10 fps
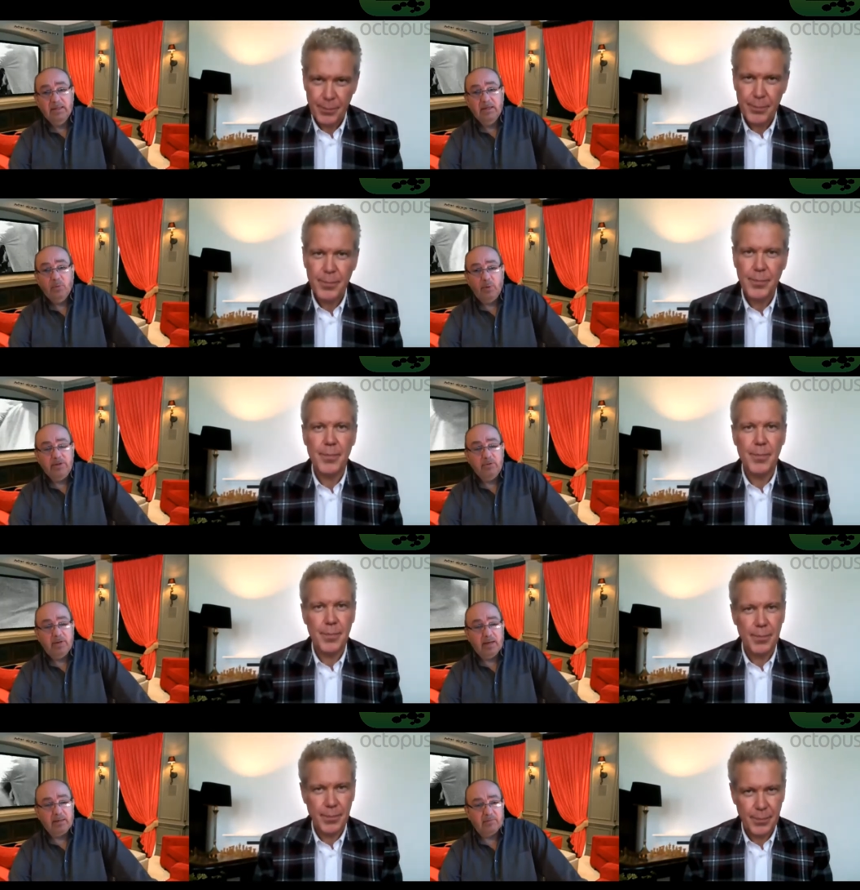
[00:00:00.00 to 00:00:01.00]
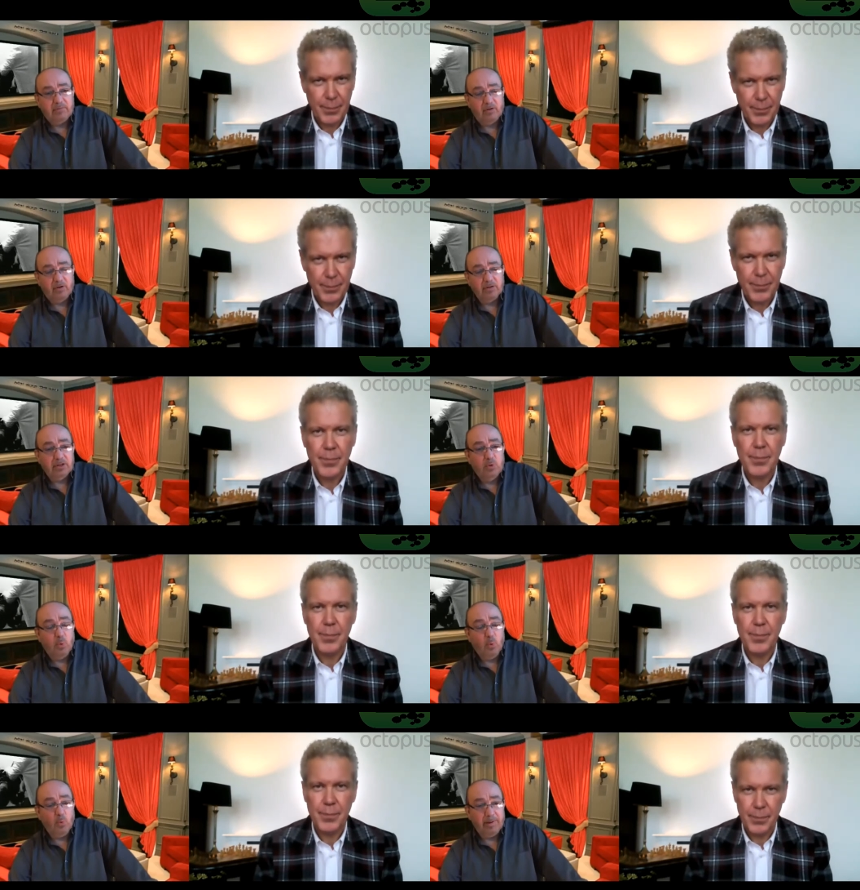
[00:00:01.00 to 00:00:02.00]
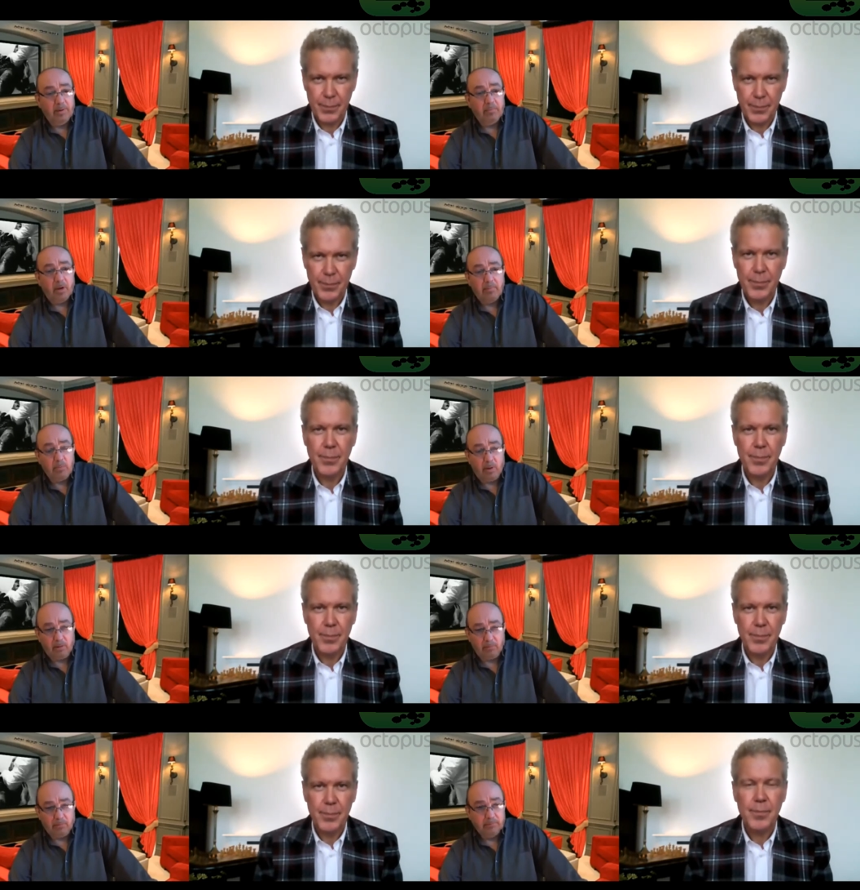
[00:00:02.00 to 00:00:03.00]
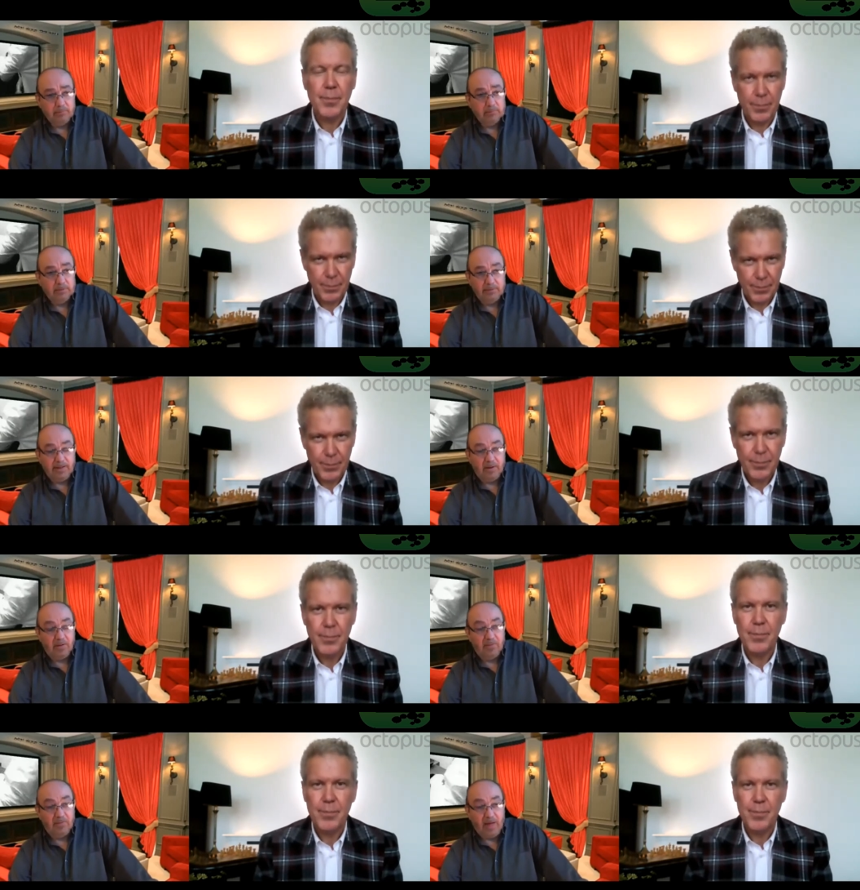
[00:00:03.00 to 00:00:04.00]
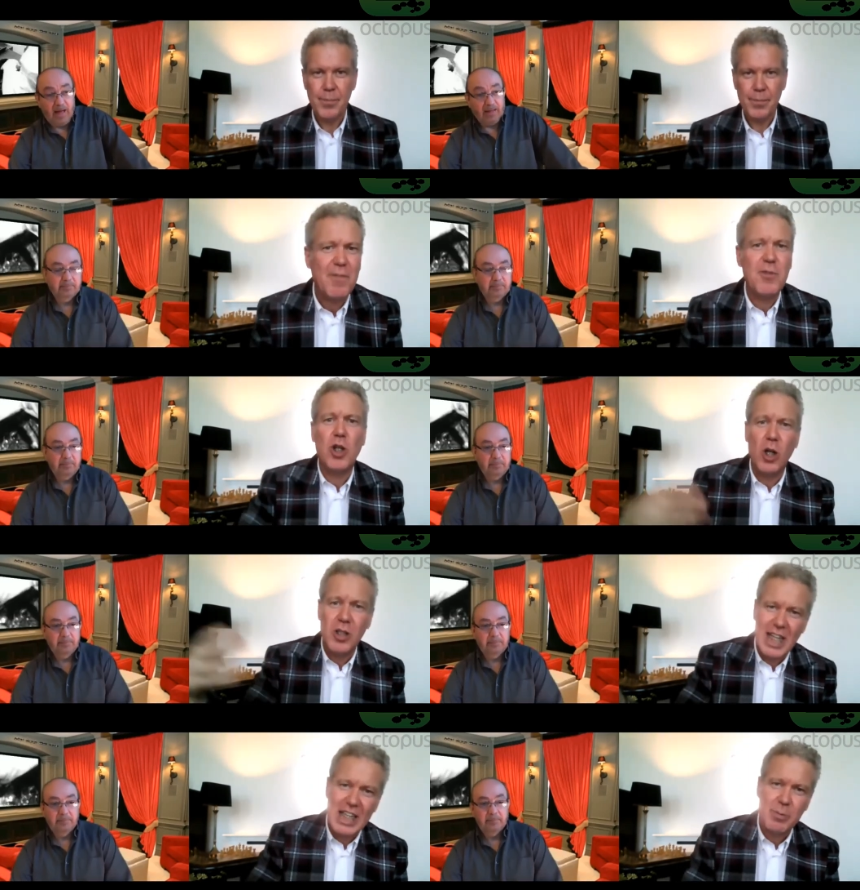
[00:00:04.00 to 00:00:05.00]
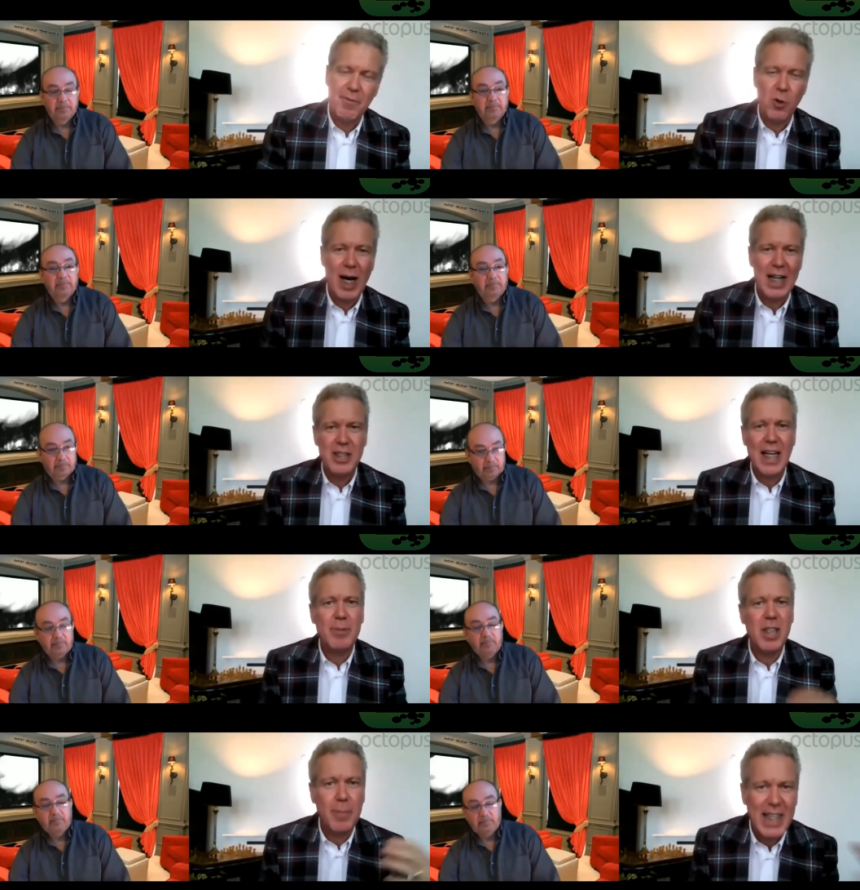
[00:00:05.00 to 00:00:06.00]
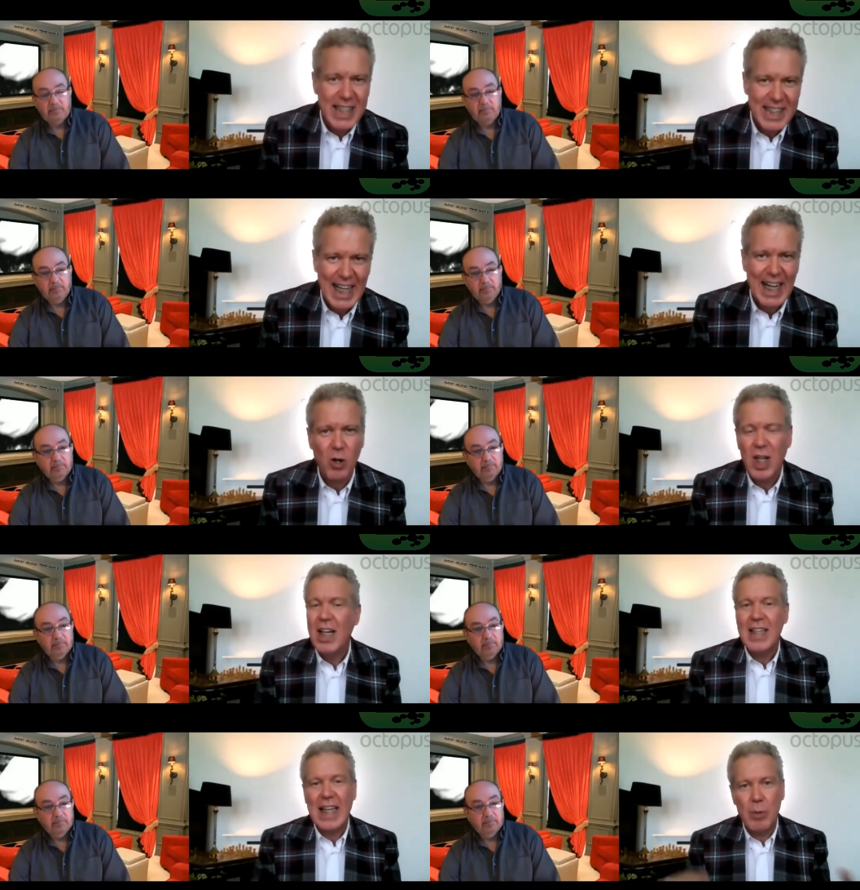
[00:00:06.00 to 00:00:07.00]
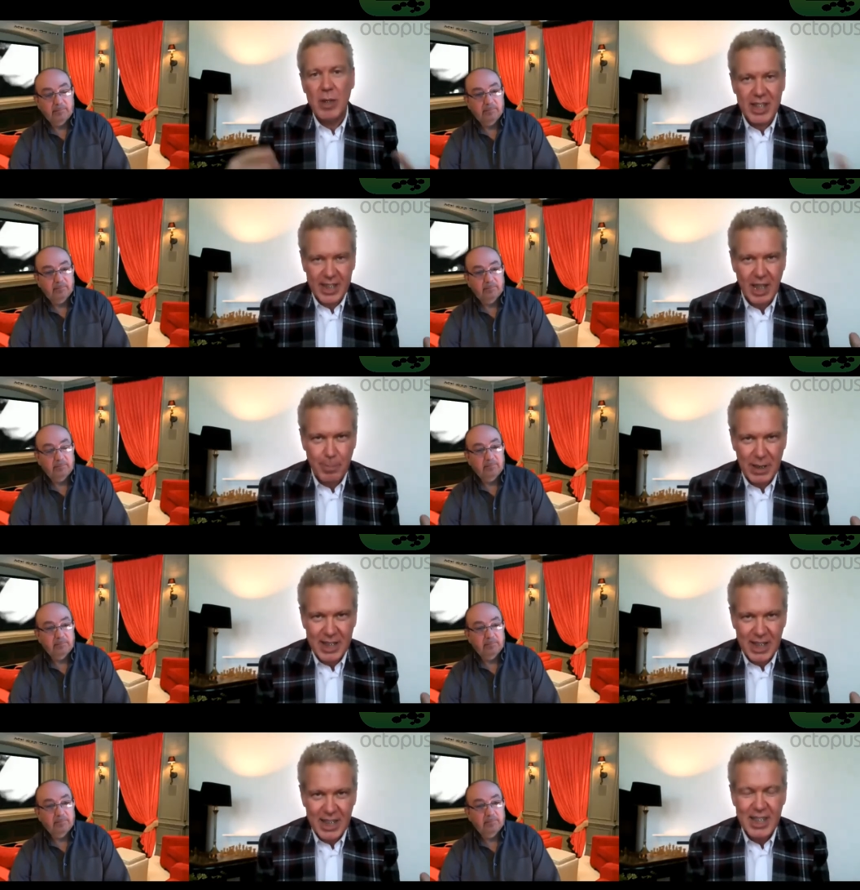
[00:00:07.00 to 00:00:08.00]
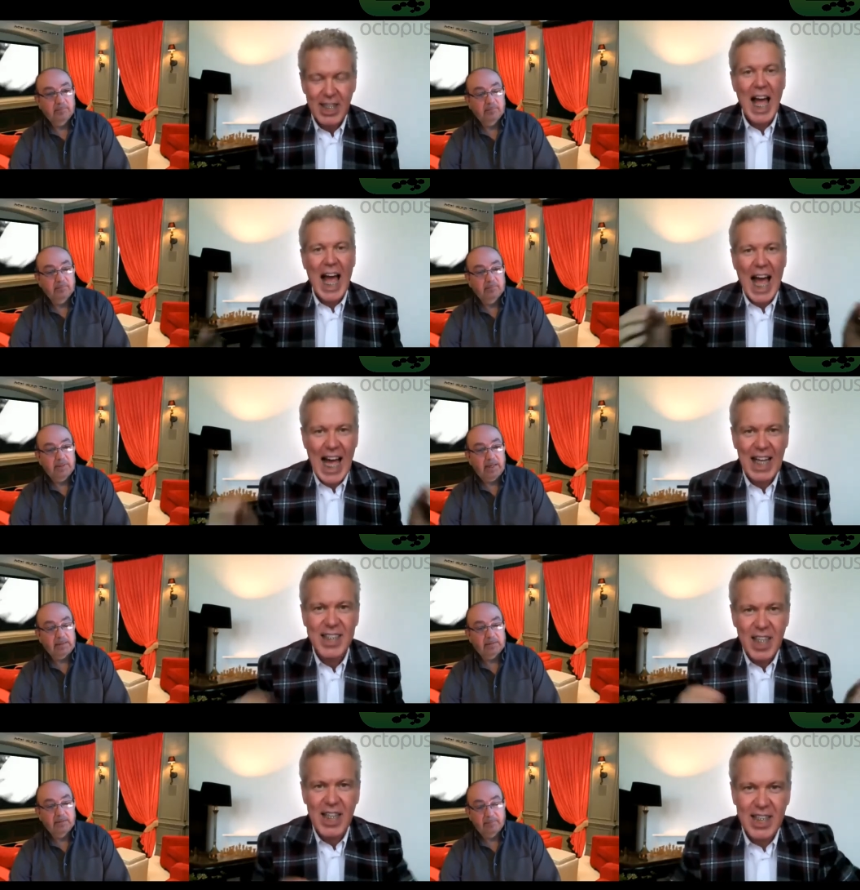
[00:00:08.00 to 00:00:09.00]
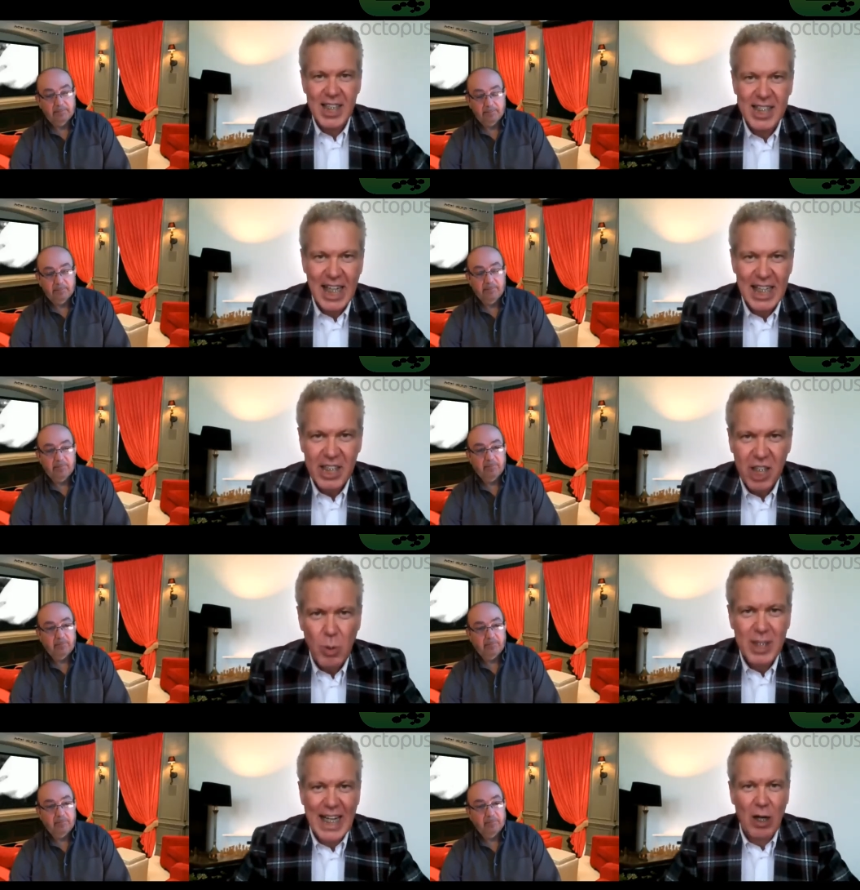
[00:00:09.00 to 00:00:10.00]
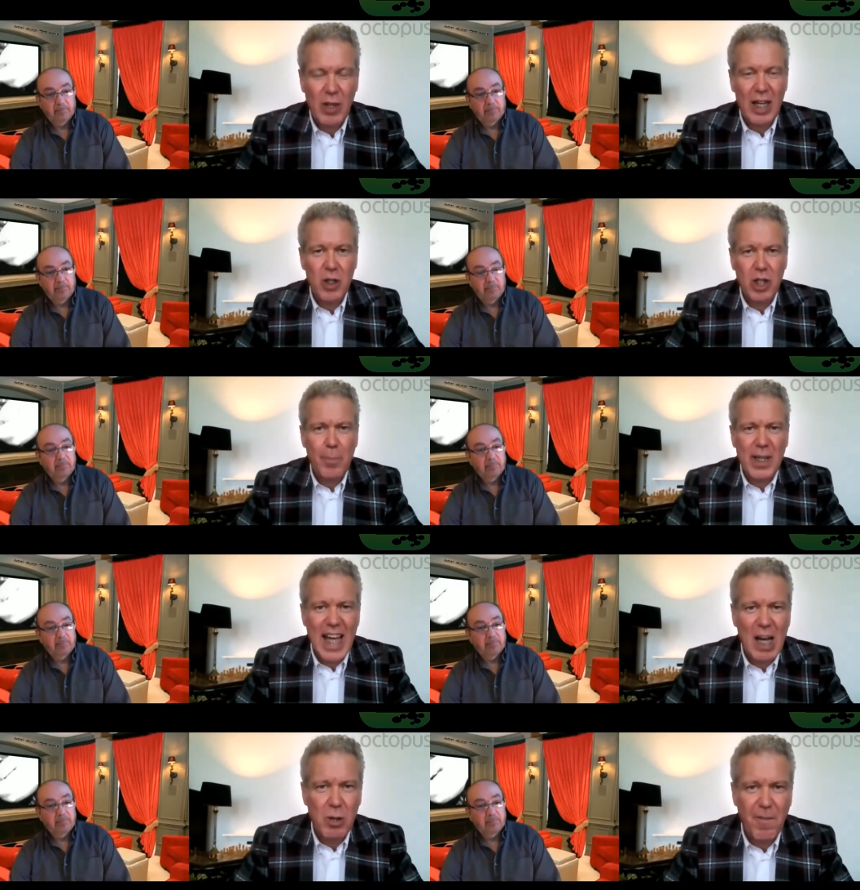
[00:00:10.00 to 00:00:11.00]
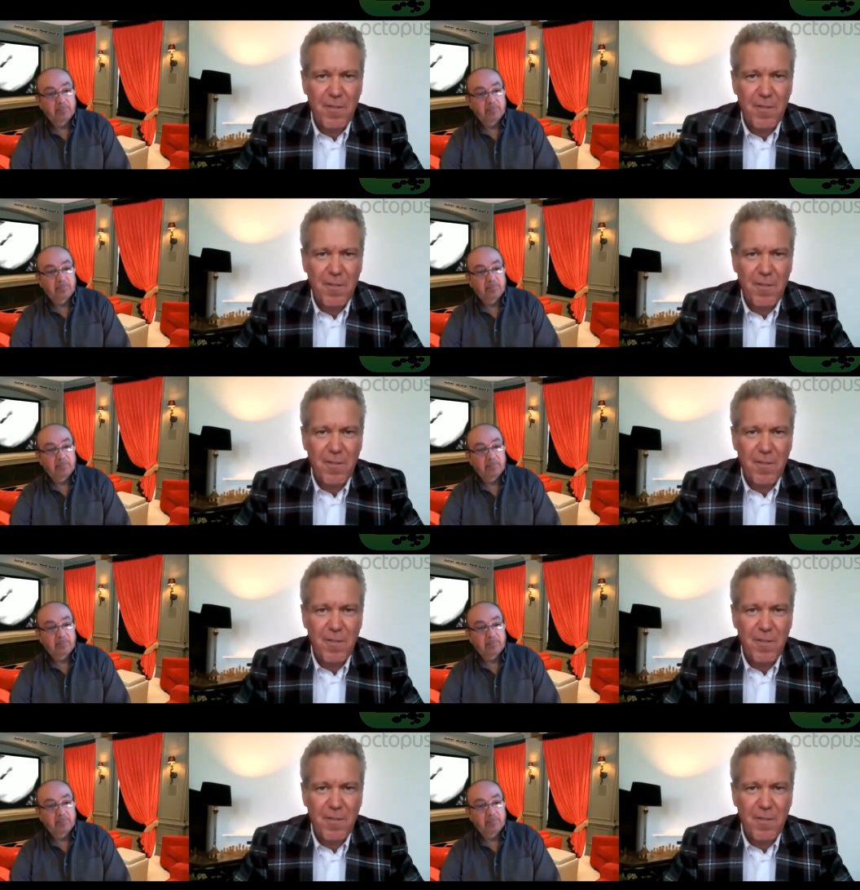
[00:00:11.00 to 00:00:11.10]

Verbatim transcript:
Speaker 1: when you get to France, call me on my mobile. Now, that. If you contact beforehand,
Speaker 2: you say, I'm going to be in town. Can we discuss business? as I understand it, you were down there, you're going to be there with a